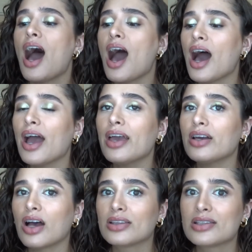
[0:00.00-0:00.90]
I
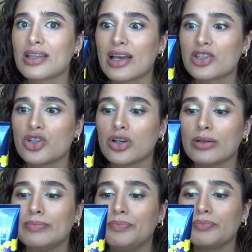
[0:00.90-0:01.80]
got this last
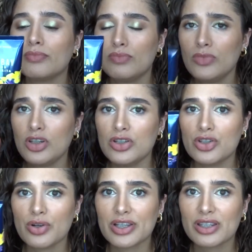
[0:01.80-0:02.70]
year
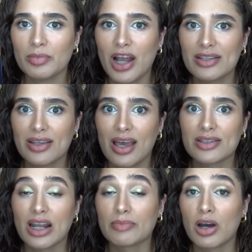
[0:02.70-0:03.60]
during summer
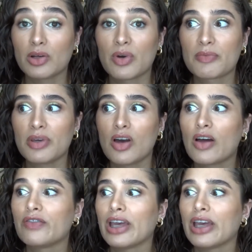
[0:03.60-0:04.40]
SAS and I brought it with me on